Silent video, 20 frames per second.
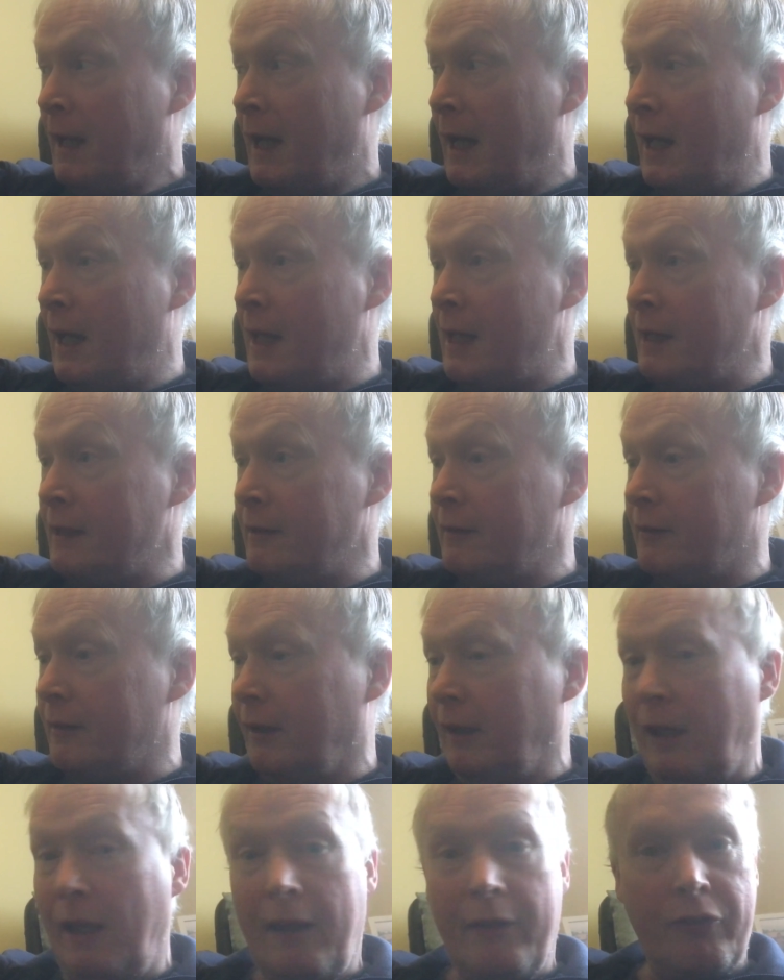And
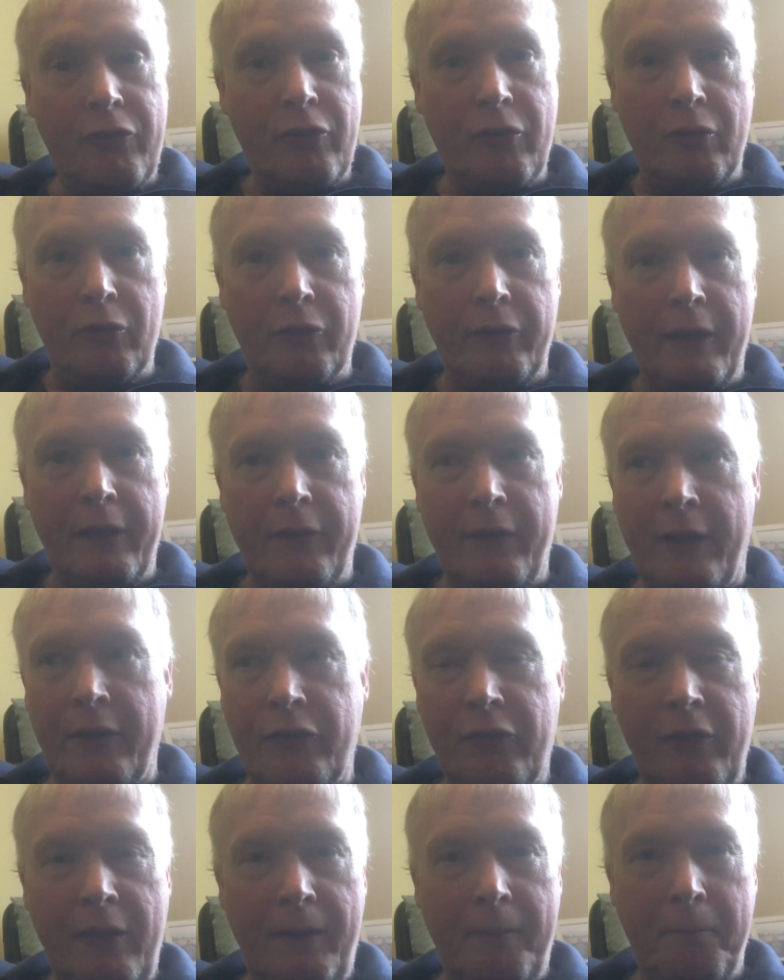yeah, so
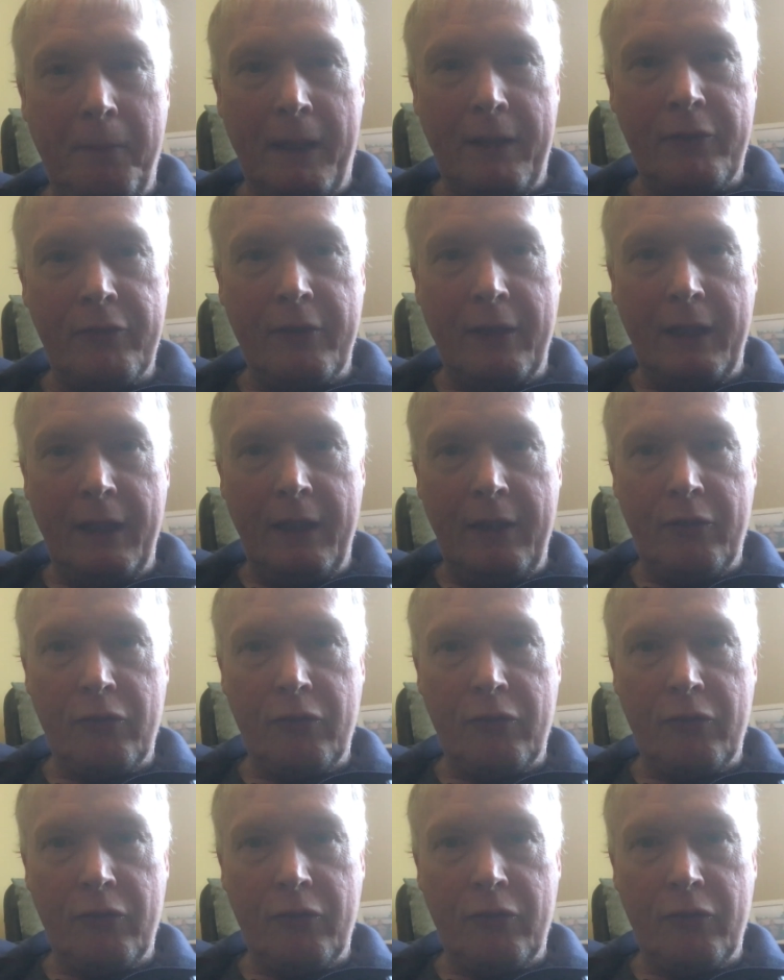that's it basically.